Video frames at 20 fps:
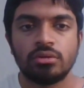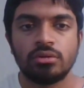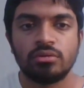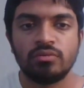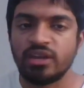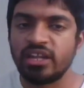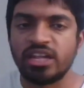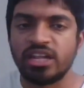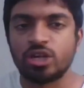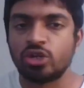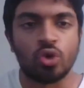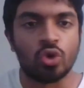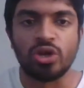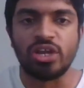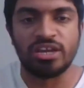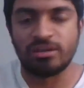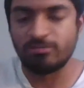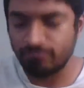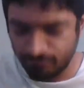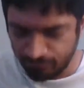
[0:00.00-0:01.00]
Virat
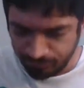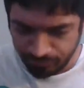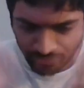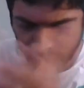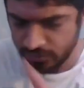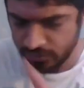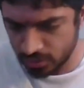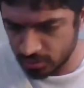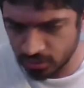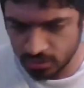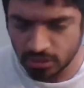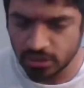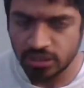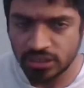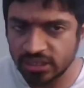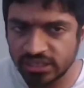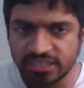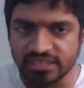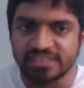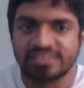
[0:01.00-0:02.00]
Kohli,
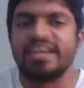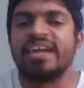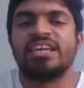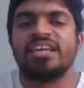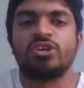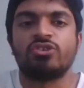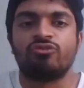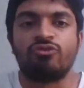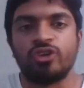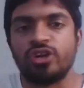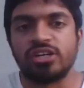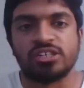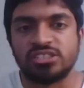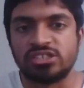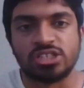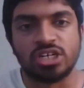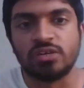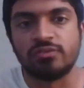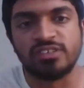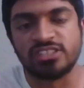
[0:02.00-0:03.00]
thank you for your
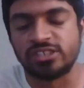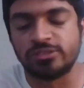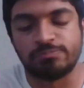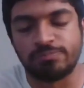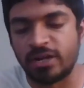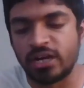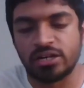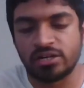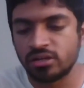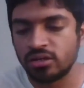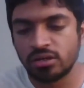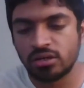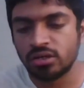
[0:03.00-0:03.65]
service, but